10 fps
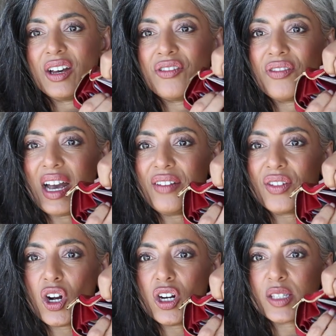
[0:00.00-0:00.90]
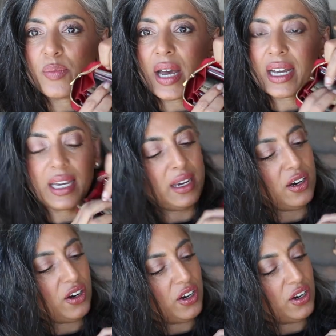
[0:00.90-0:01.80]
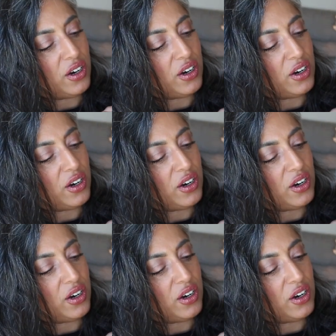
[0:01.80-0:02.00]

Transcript: 5 cards back here.